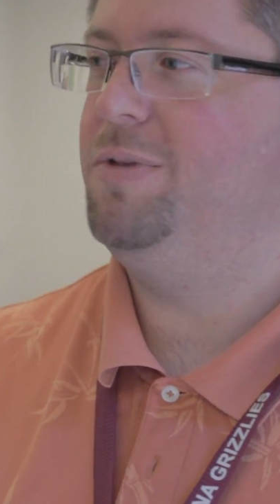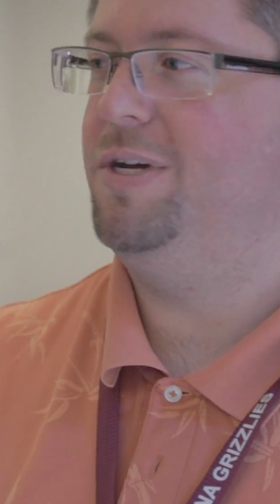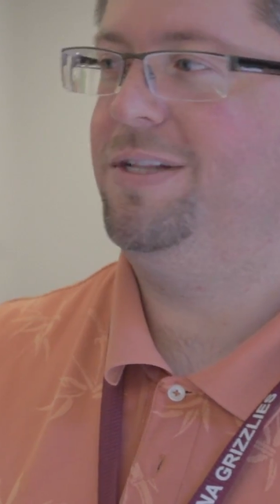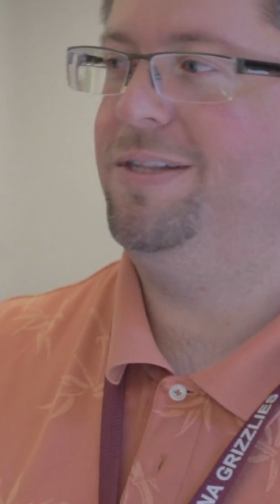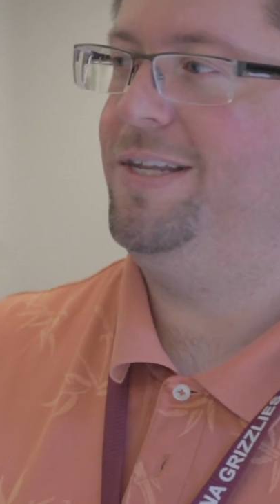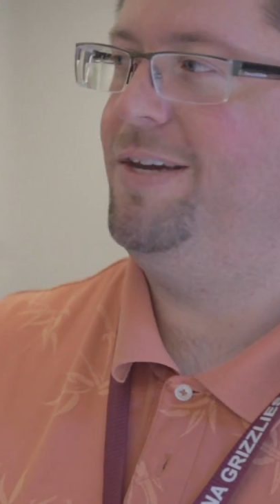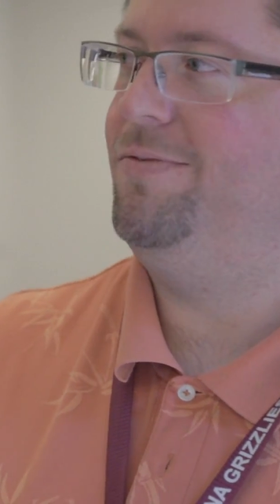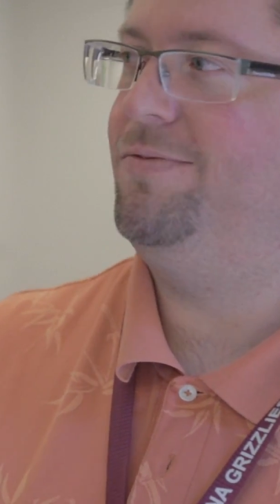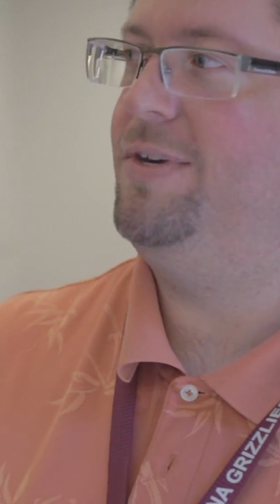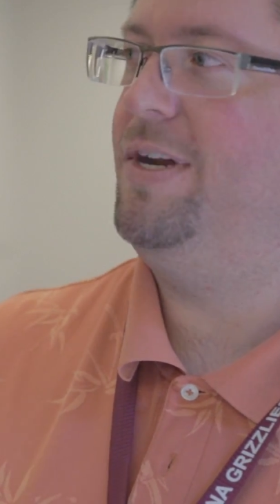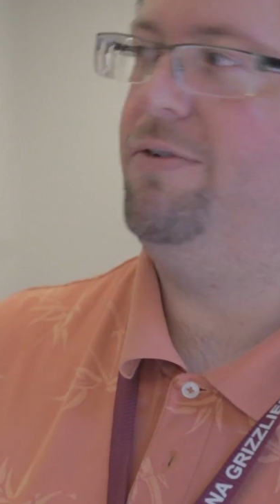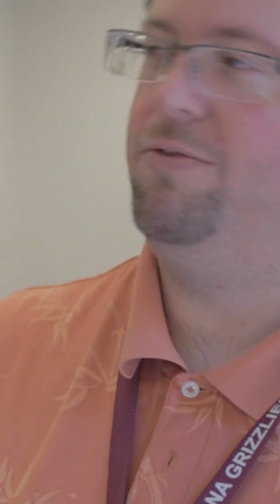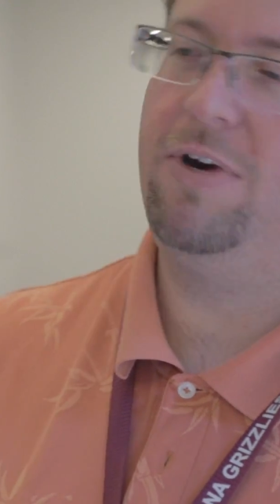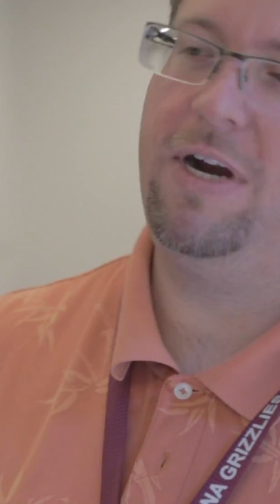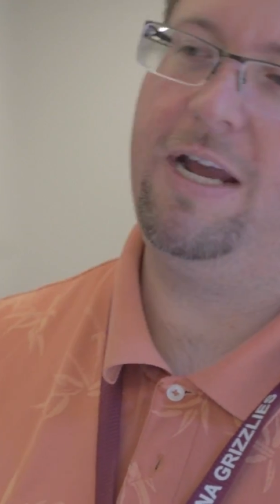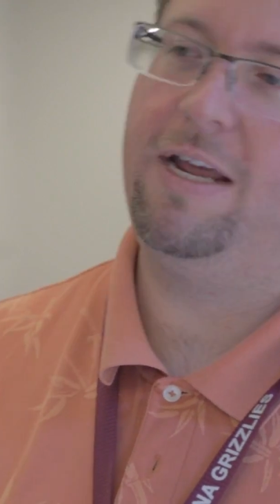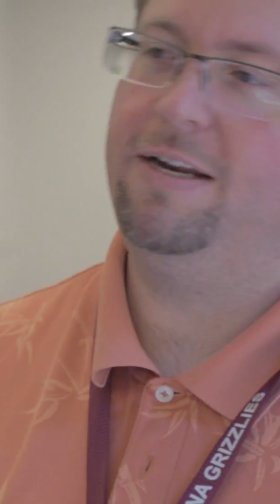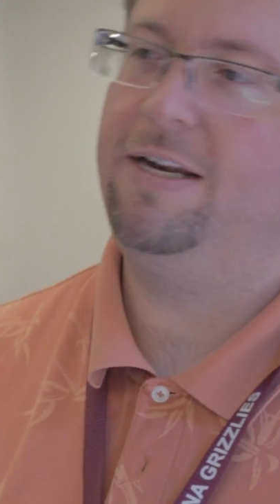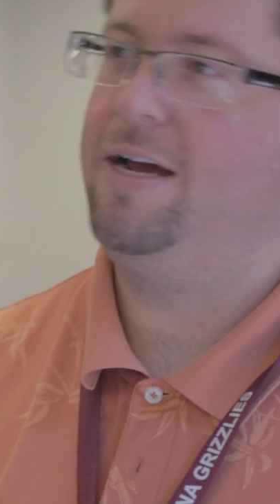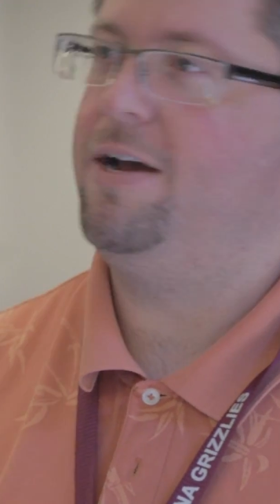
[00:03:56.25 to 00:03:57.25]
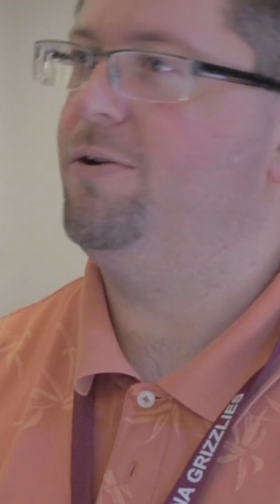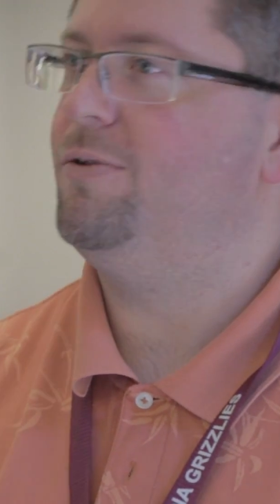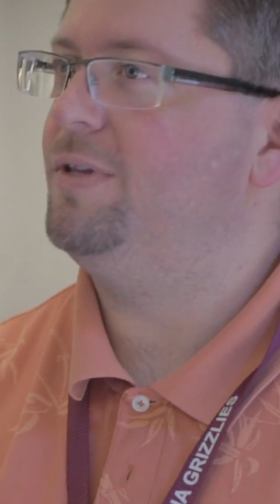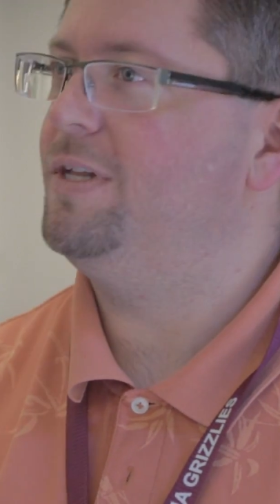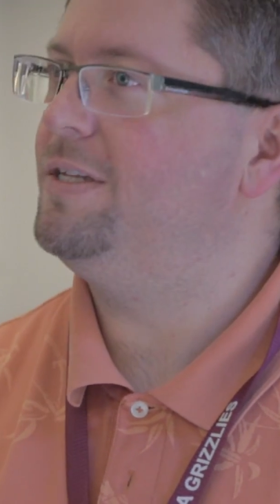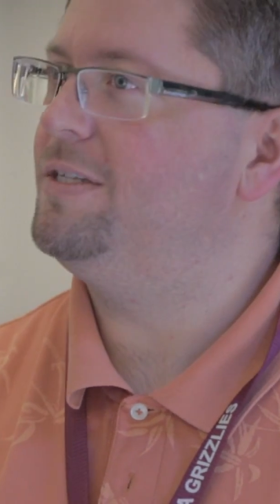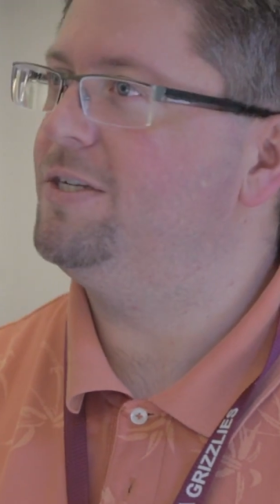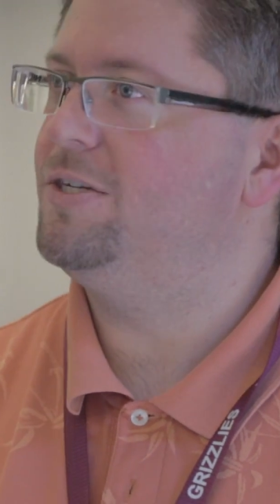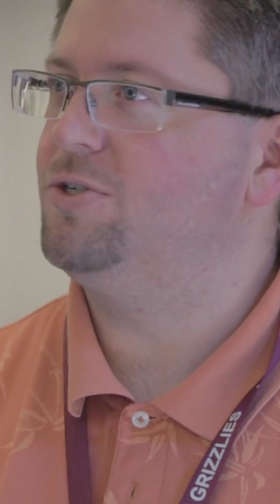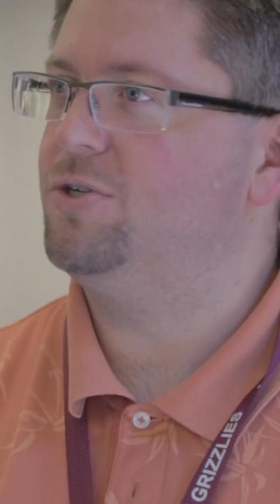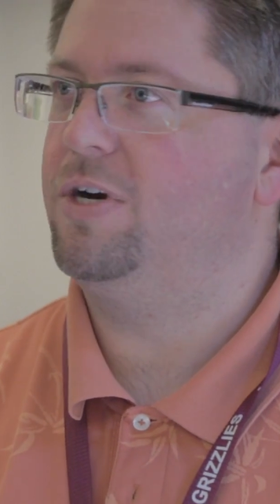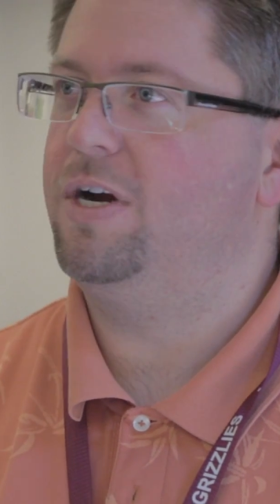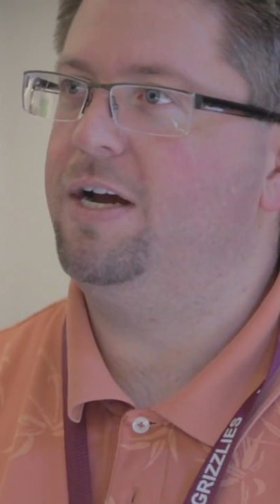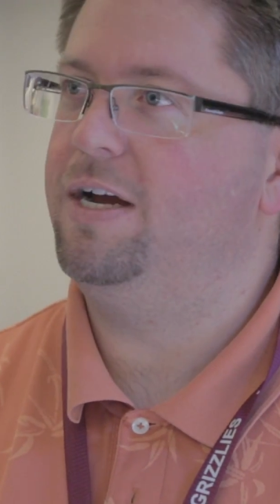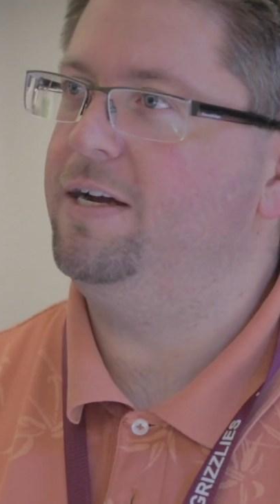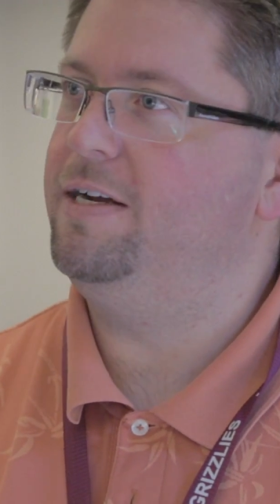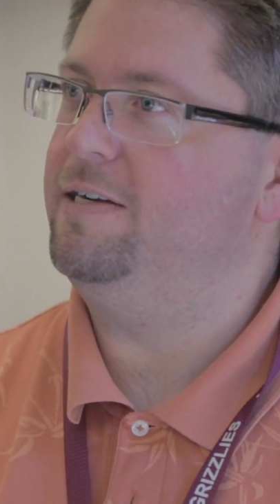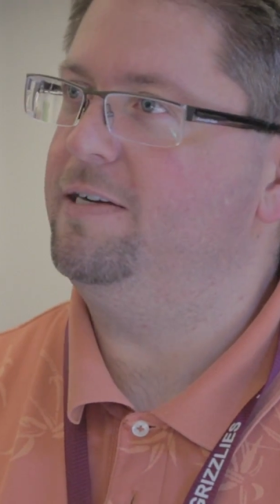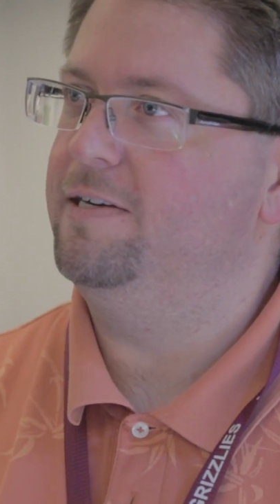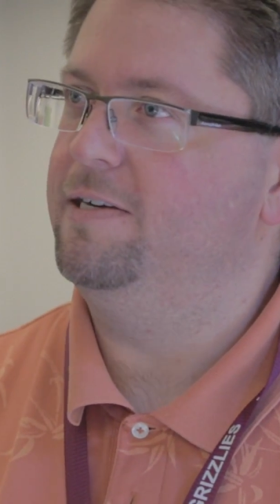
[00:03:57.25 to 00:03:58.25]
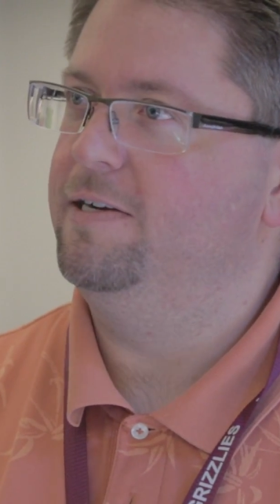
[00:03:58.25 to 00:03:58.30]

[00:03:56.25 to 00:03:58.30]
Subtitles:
but they've never had an outlet to try.